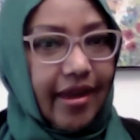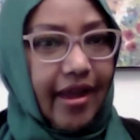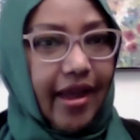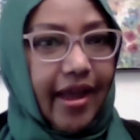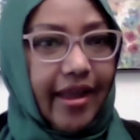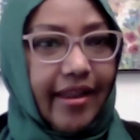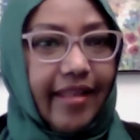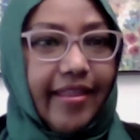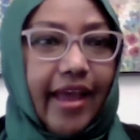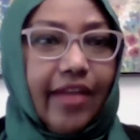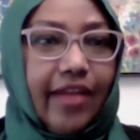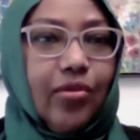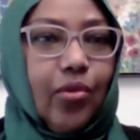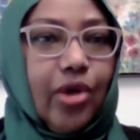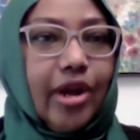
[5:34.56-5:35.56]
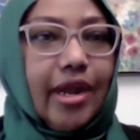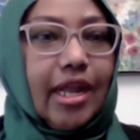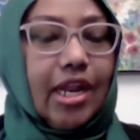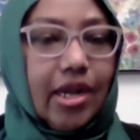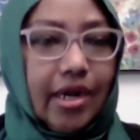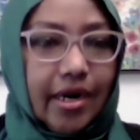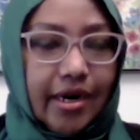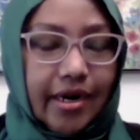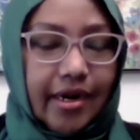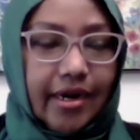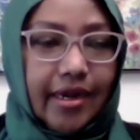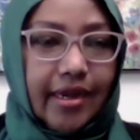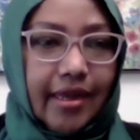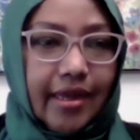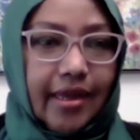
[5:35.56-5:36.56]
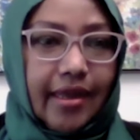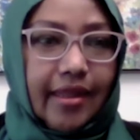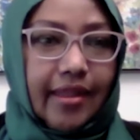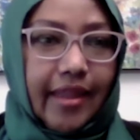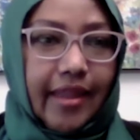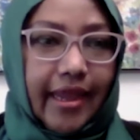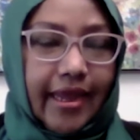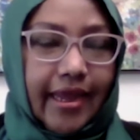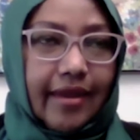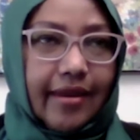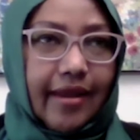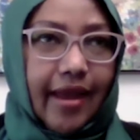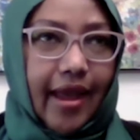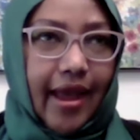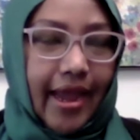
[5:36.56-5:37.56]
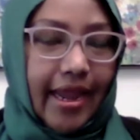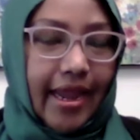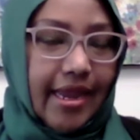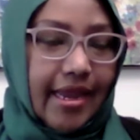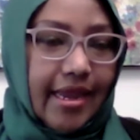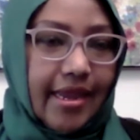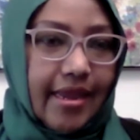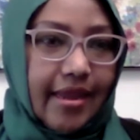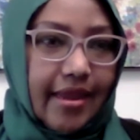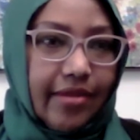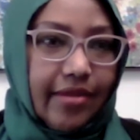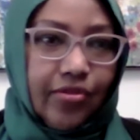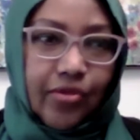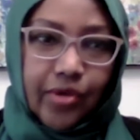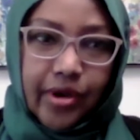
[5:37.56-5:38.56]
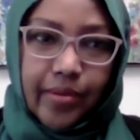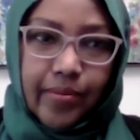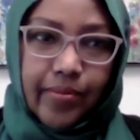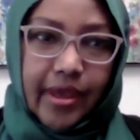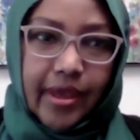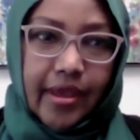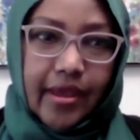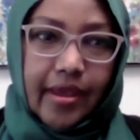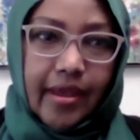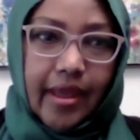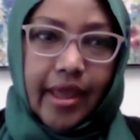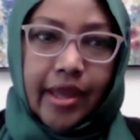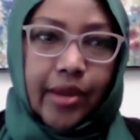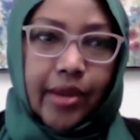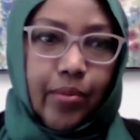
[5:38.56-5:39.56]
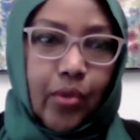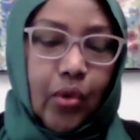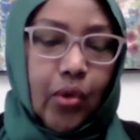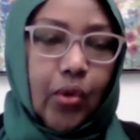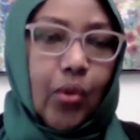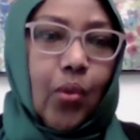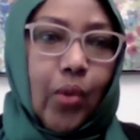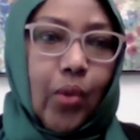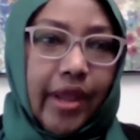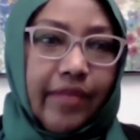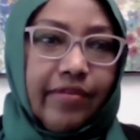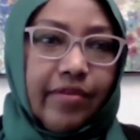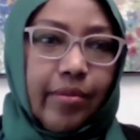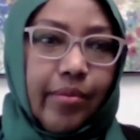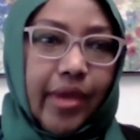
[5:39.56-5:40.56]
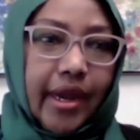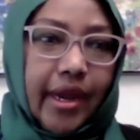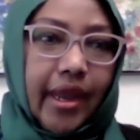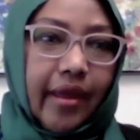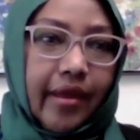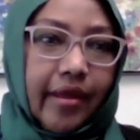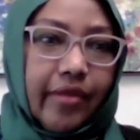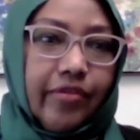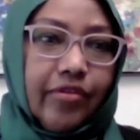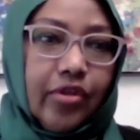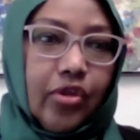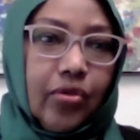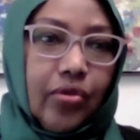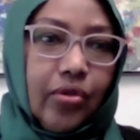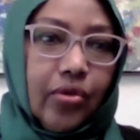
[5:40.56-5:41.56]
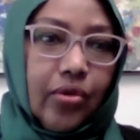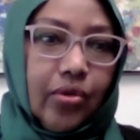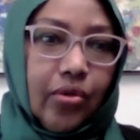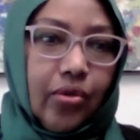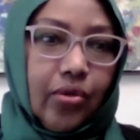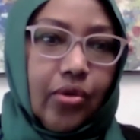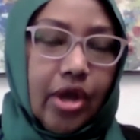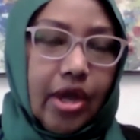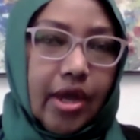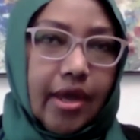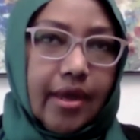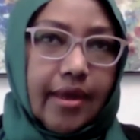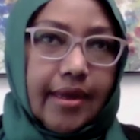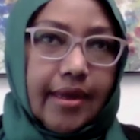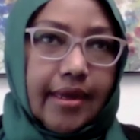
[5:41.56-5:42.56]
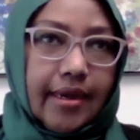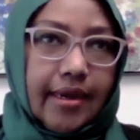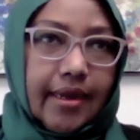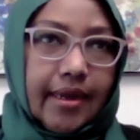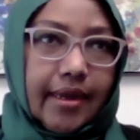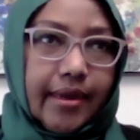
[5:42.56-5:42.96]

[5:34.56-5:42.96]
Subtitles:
And that's where I learned that I shouldn't be anymore wait somebody else to and